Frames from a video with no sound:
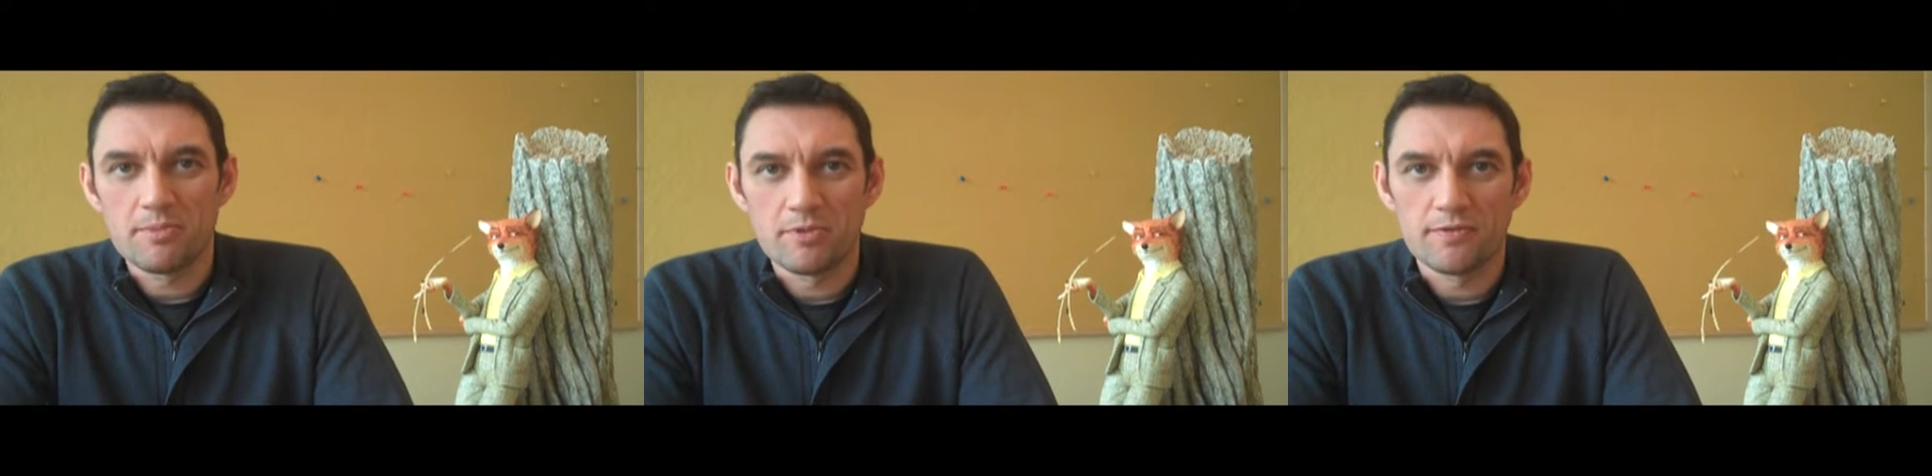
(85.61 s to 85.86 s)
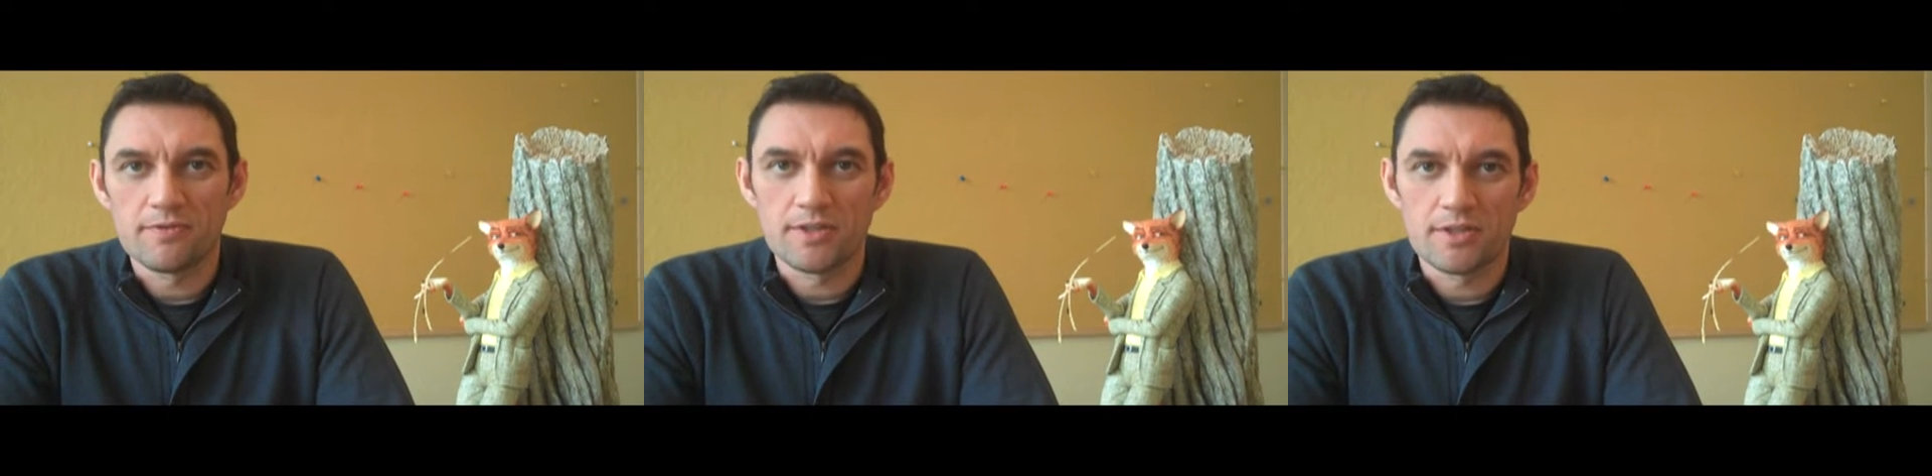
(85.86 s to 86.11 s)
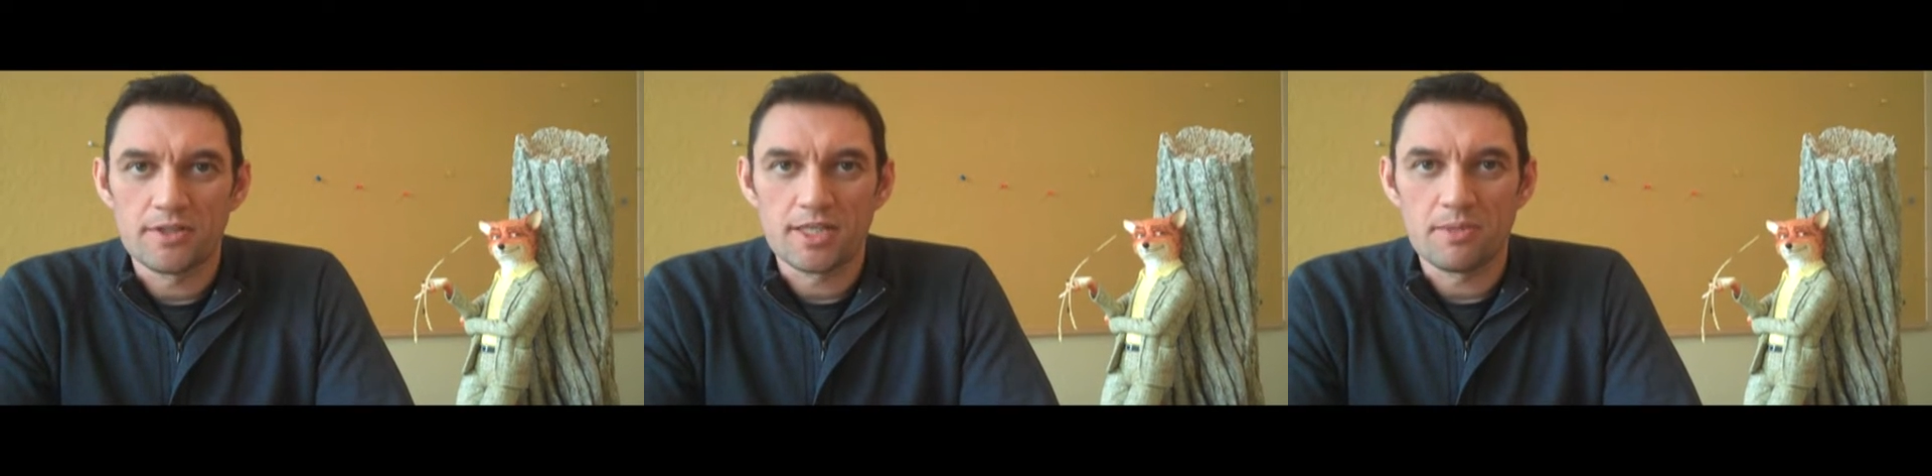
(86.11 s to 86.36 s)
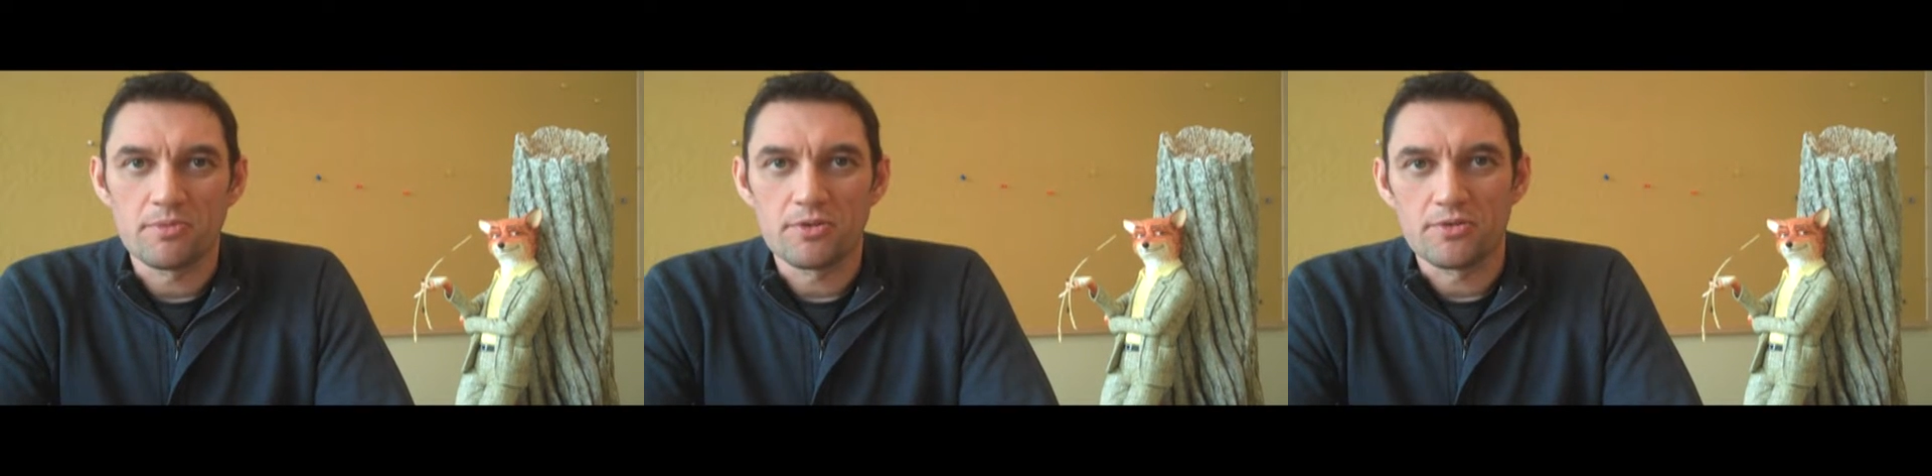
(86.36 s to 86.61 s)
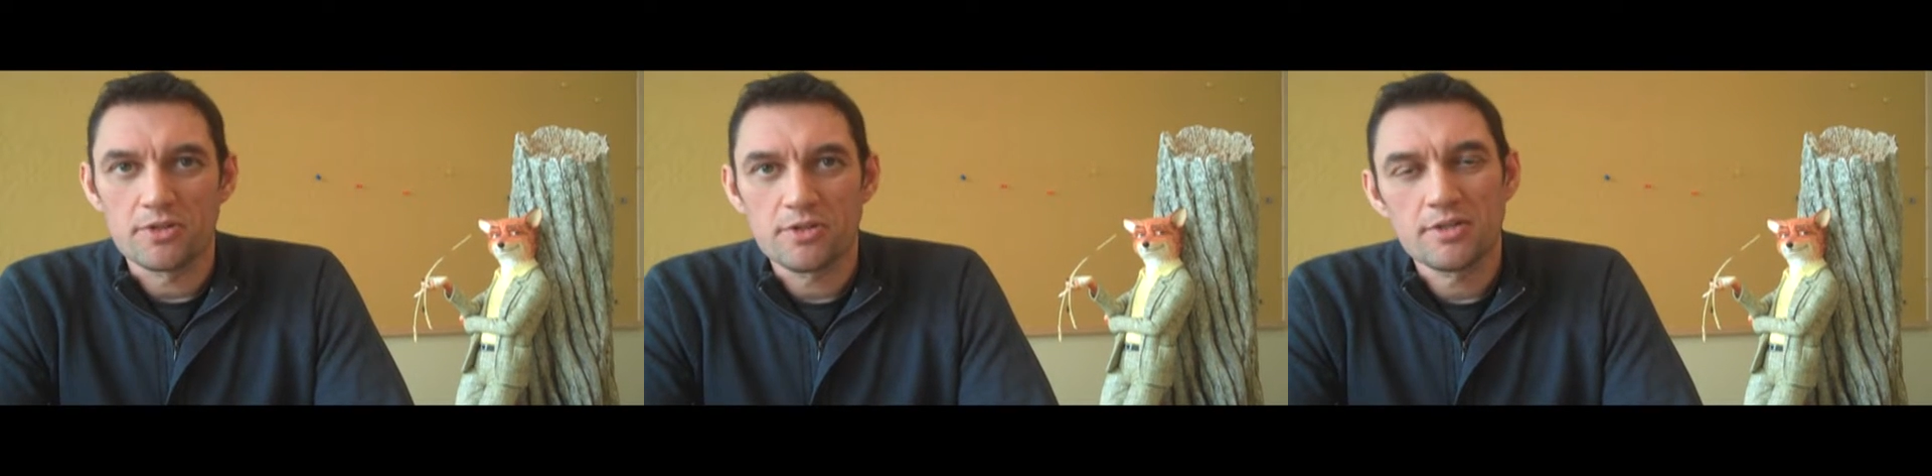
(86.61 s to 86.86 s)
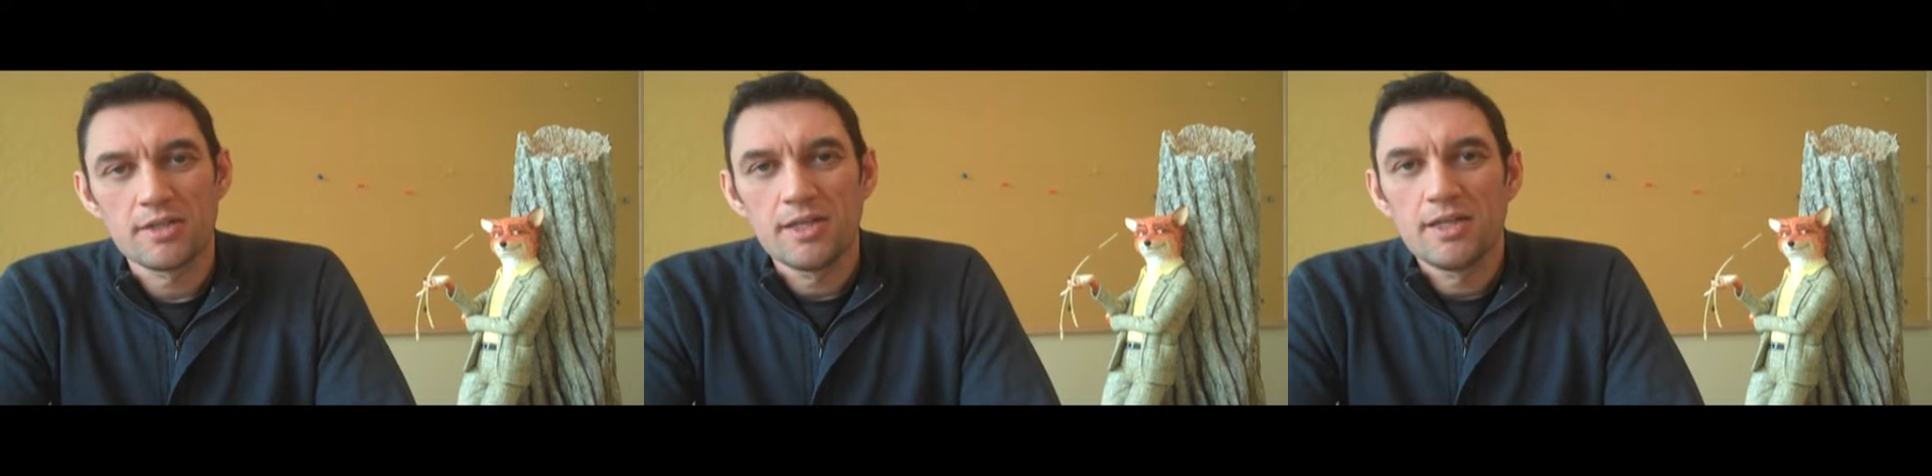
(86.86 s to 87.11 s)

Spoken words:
of seamstresses,